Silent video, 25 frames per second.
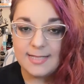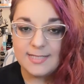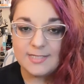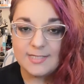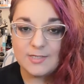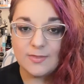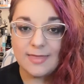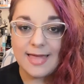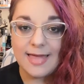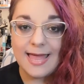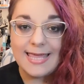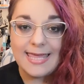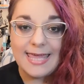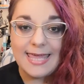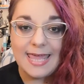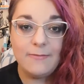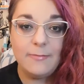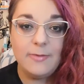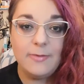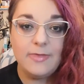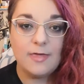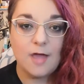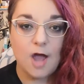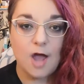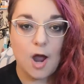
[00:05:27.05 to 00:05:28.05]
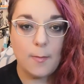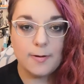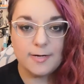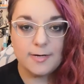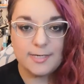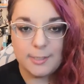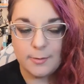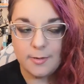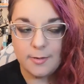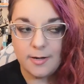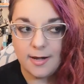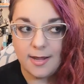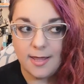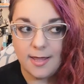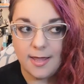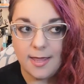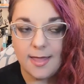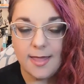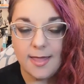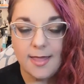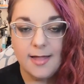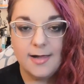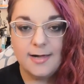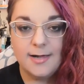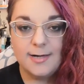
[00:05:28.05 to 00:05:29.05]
So that gave me the opportunity